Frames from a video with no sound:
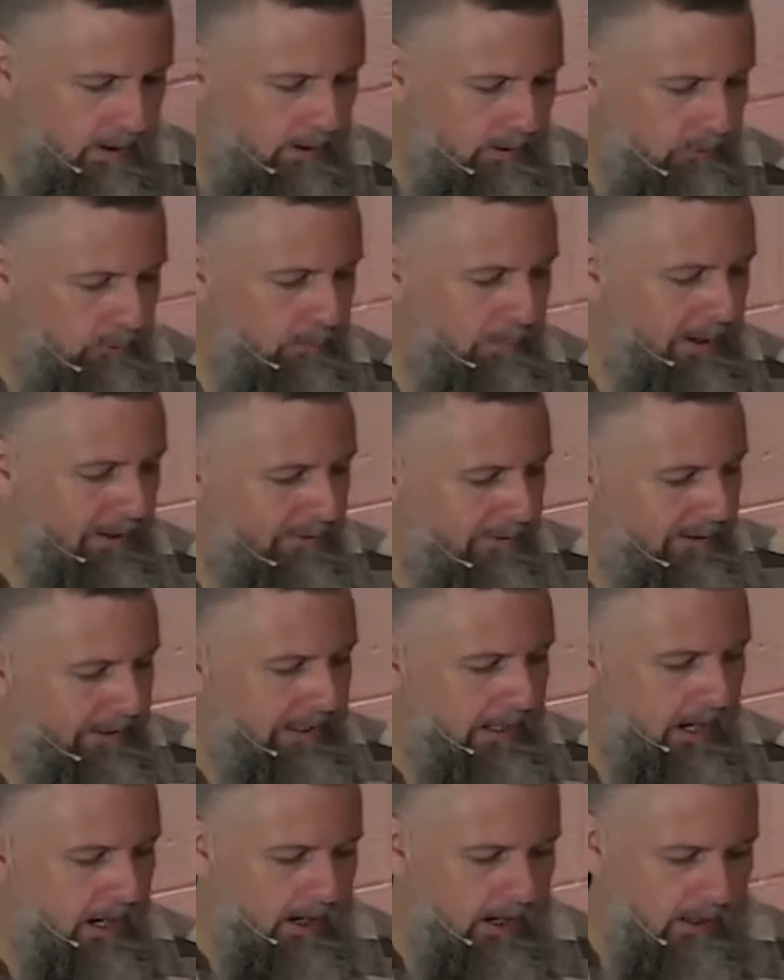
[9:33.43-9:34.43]
So
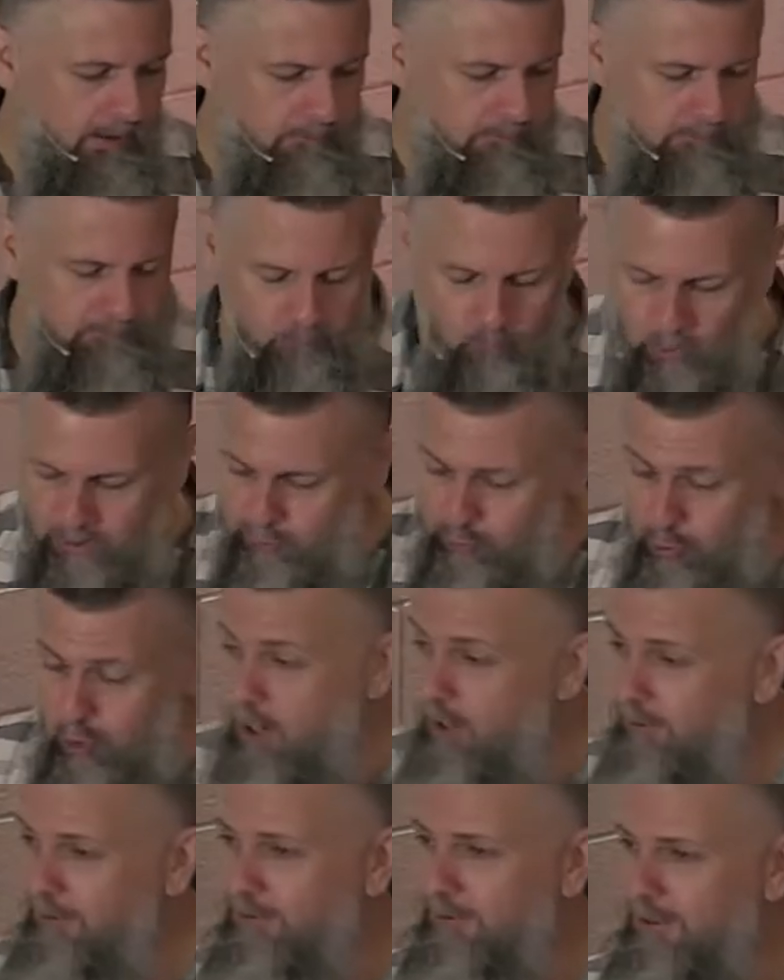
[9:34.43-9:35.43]
basically, what
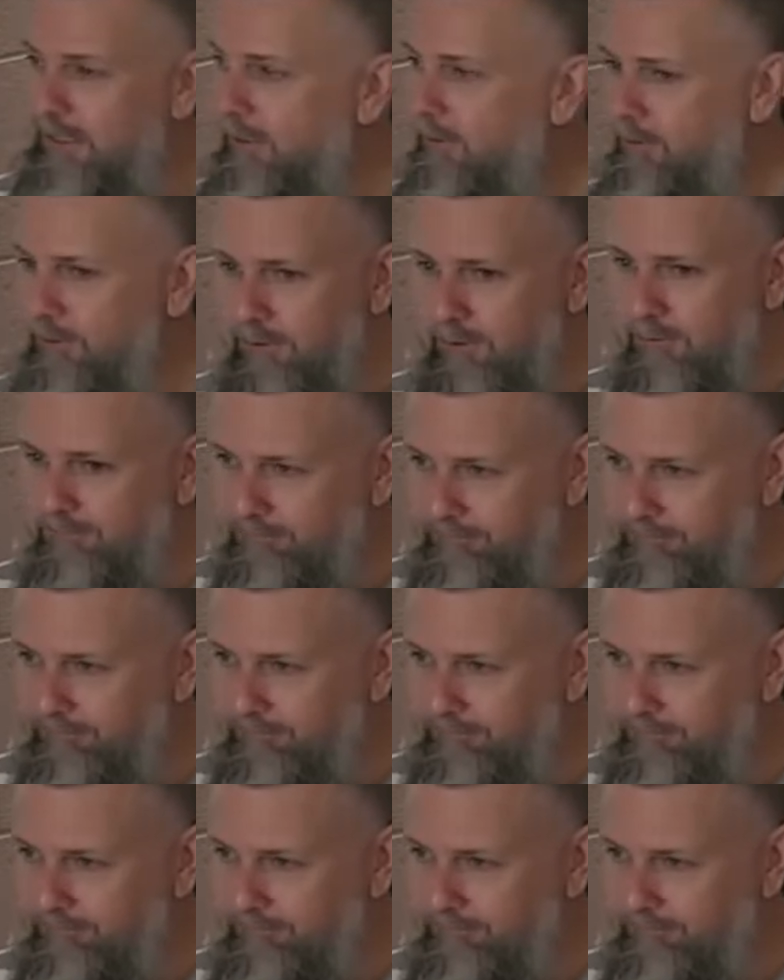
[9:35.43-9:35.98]
John sees